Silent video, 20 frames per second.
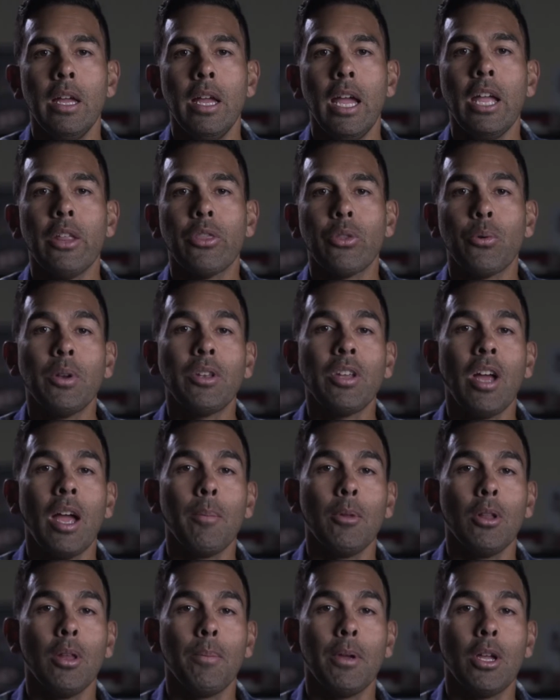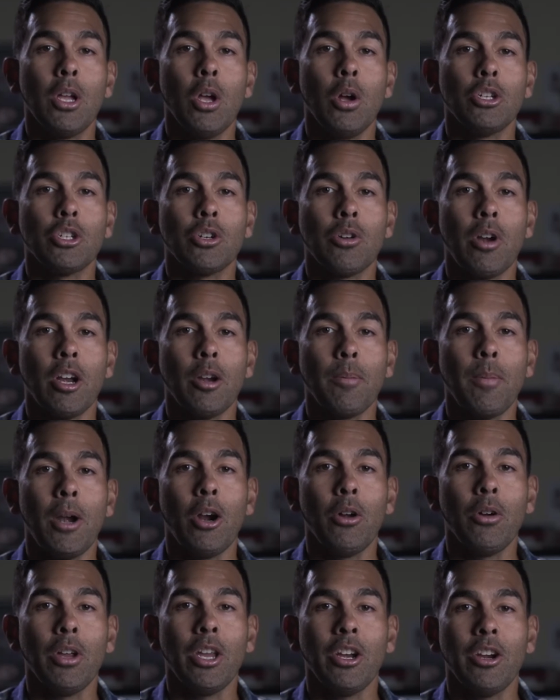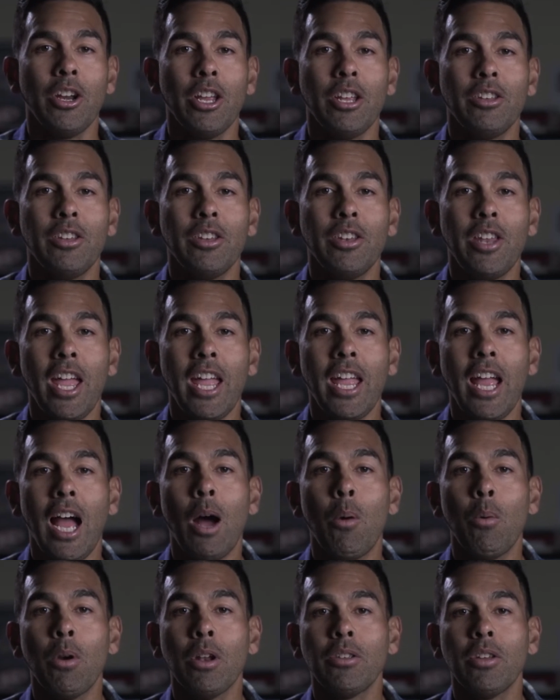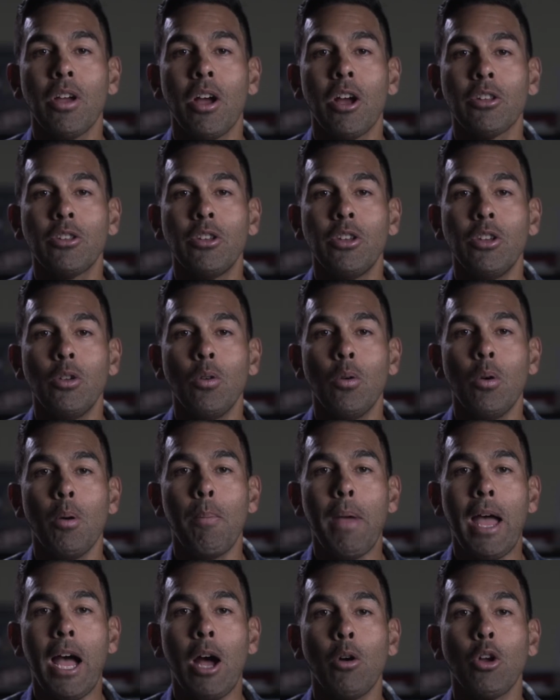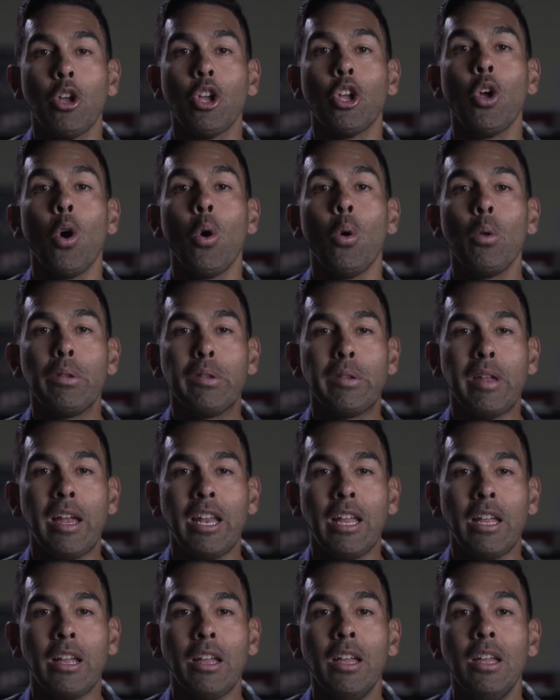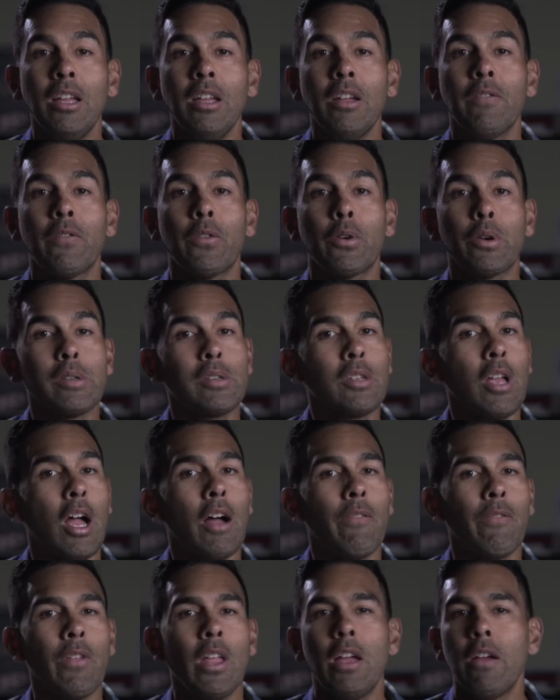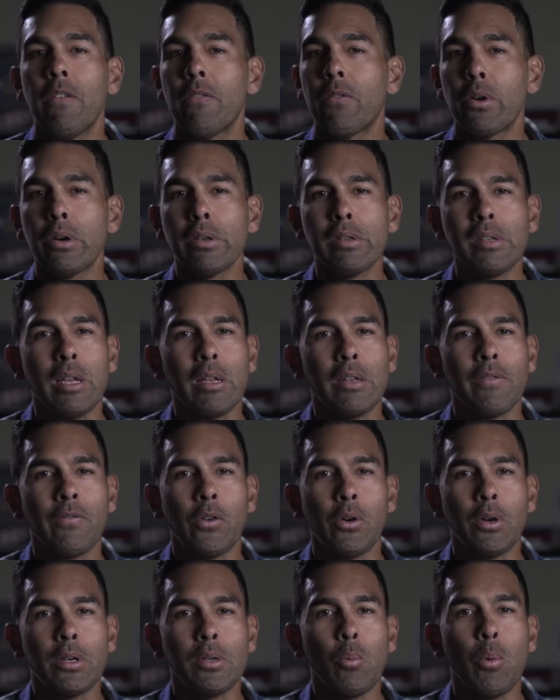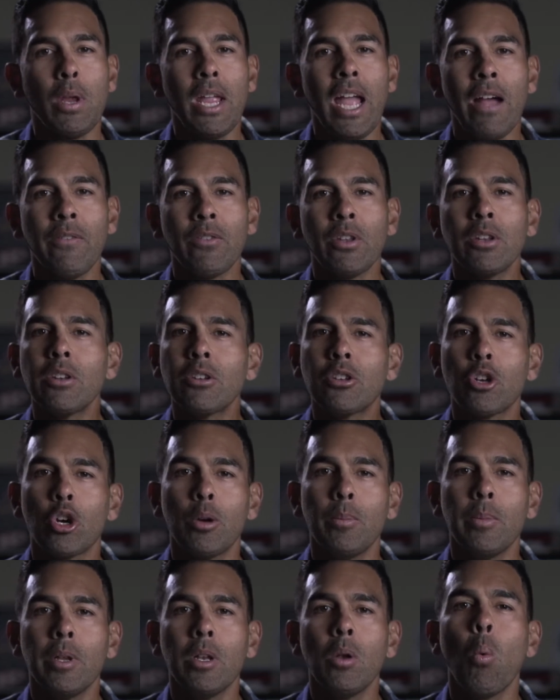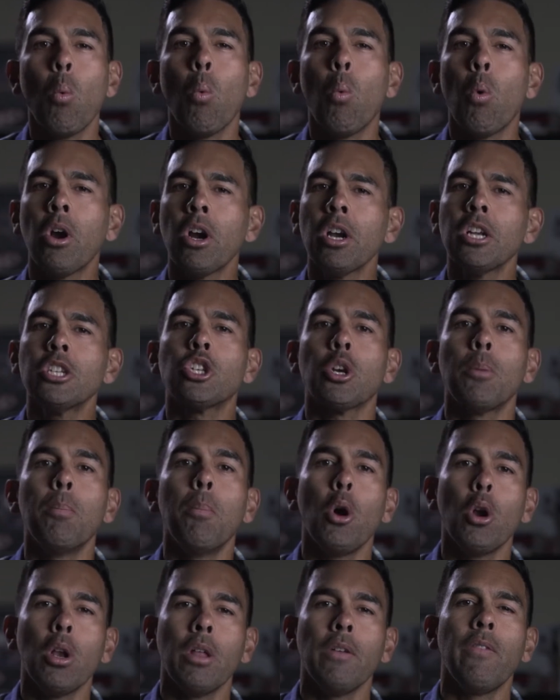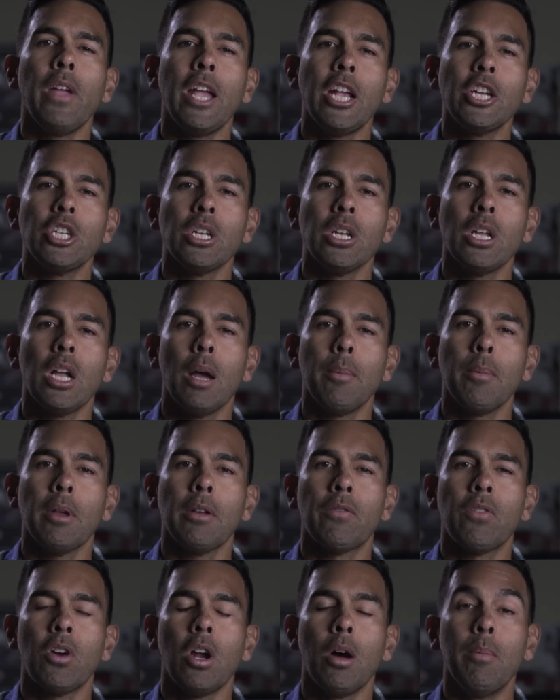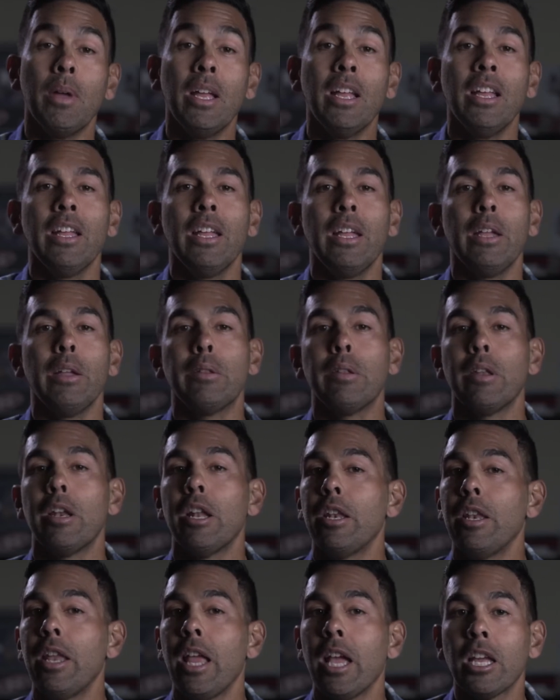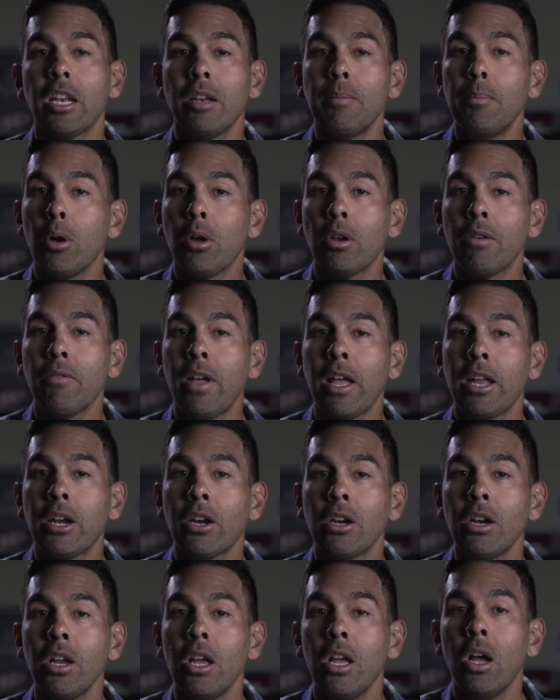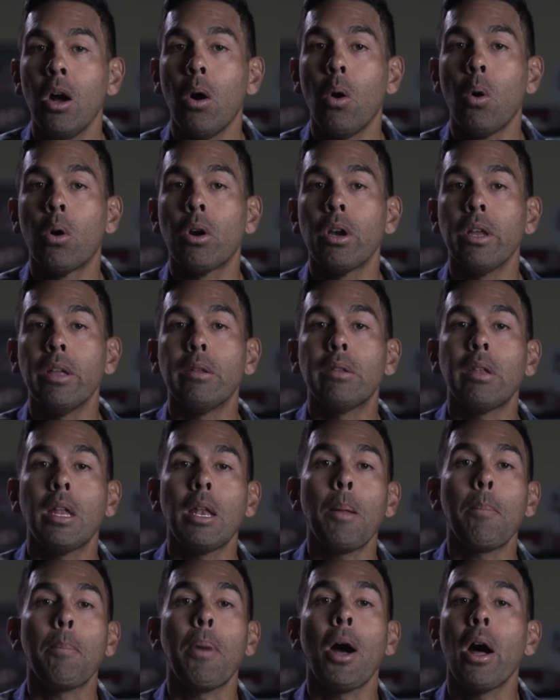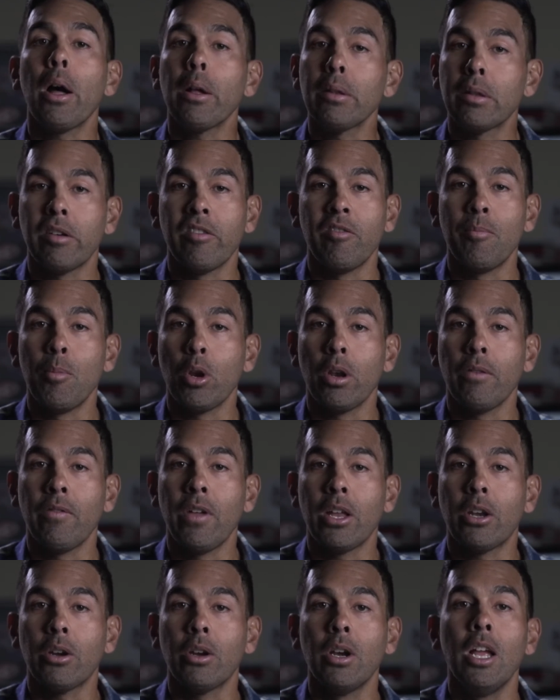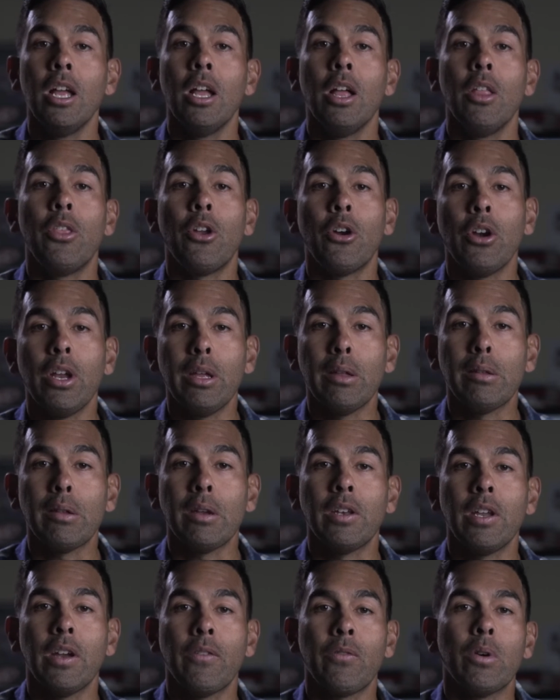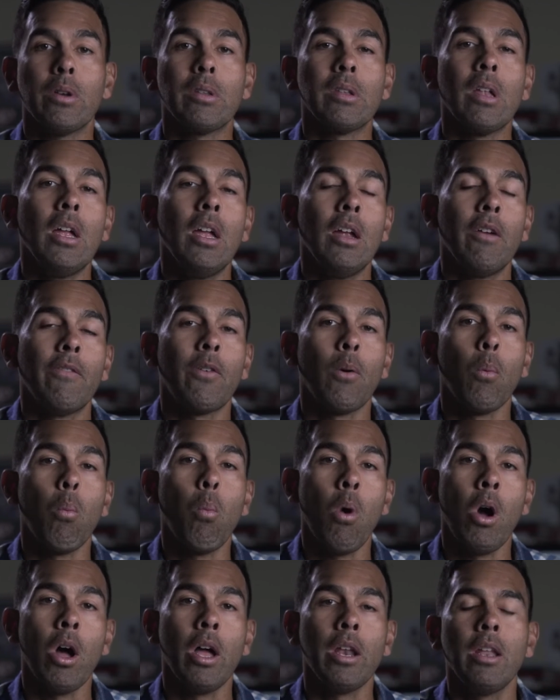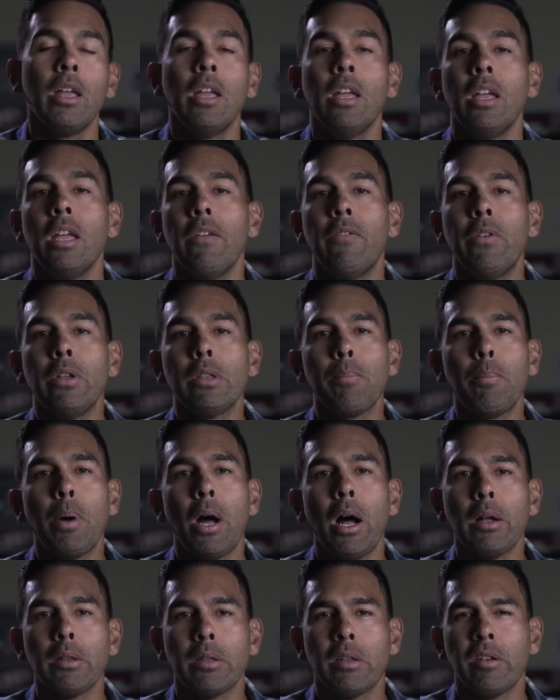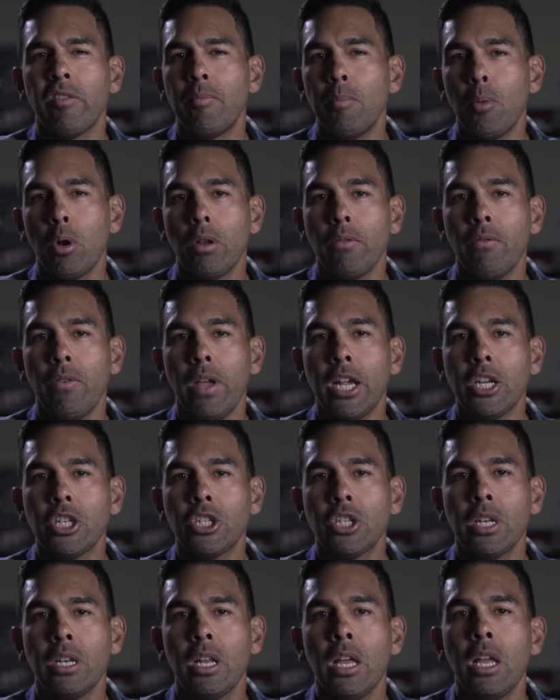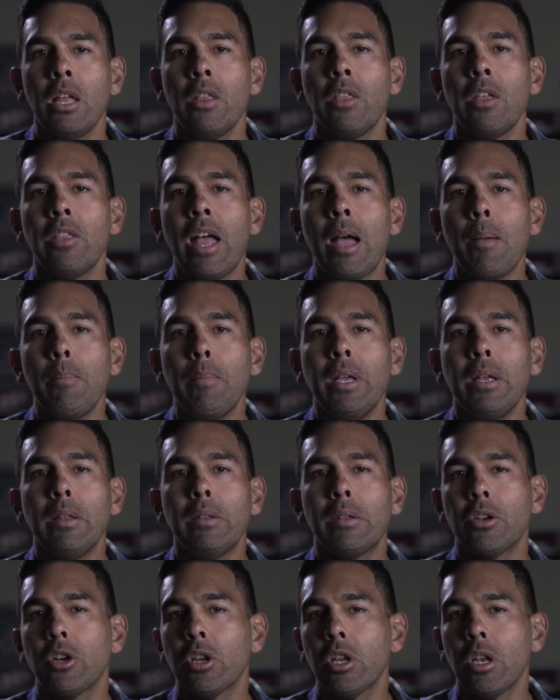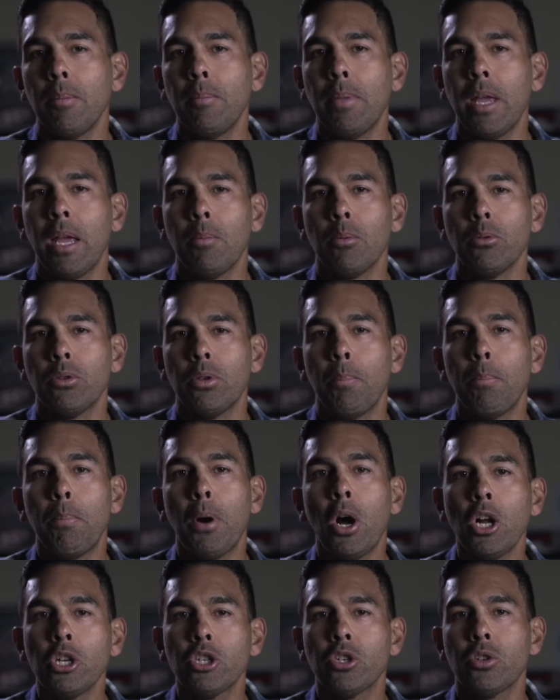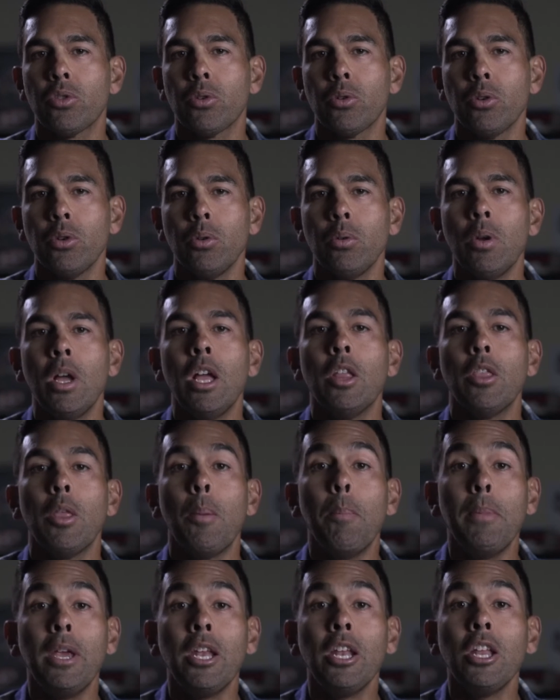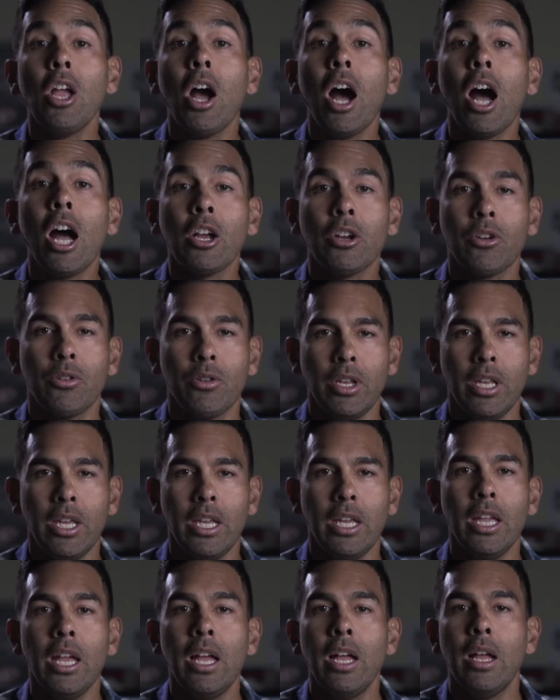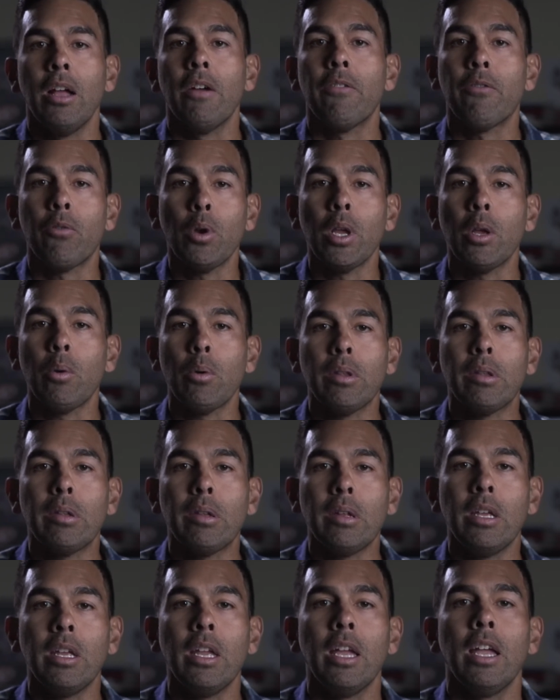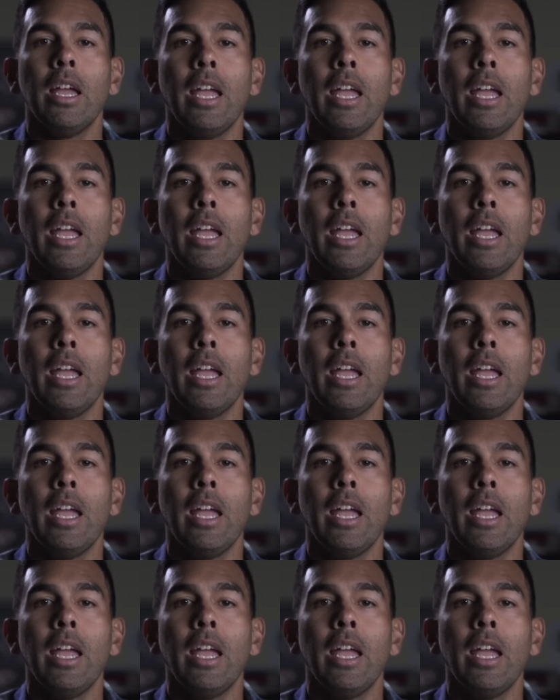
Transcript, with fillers: Hey, three time Olympic coach Greg Romero here, and today I want to talk to you about goal setting. First off, first things first, we have to determine where is your motivation coming from? Is it a negative motivator or is it a positive motivator? There is a difference. For one, if it's positive motivation, then that means you're going to be able to punch through the mediocrity frequency